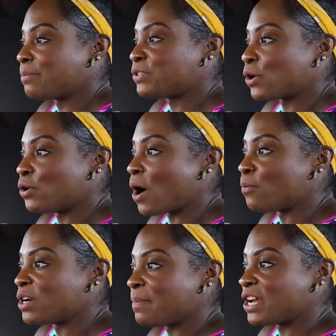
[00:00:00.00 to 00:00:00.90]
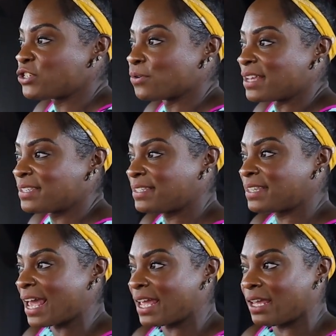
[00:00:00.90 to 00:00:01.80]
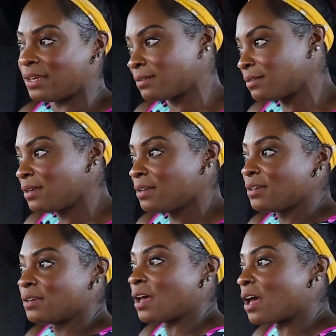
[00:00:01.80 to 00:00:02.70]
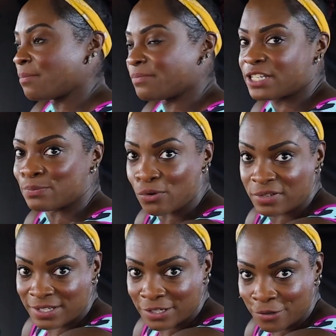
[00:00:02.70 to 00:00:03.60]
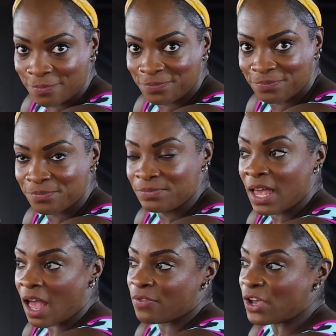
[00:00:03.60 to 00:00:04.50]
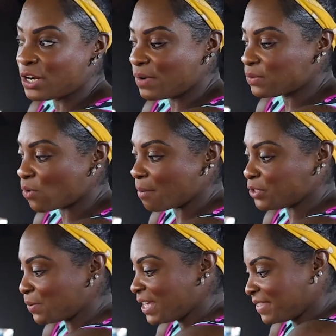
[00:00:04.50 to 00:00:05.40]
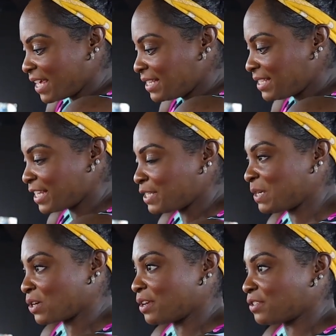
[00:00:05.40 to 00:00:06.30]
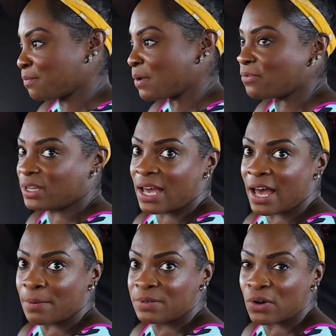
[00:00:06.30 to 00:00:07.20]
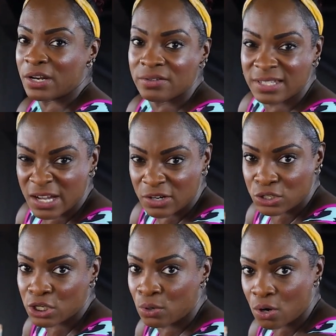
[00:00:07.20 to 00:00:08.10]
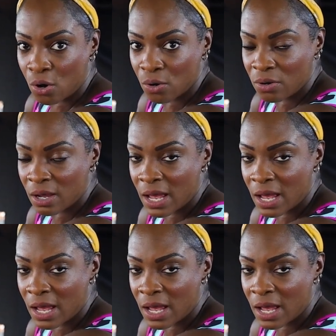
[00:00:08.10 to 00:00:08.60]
So I want to make sure I stay small still. The only reason why I'm doing this is because of my rehab, so I don't stay on it too long.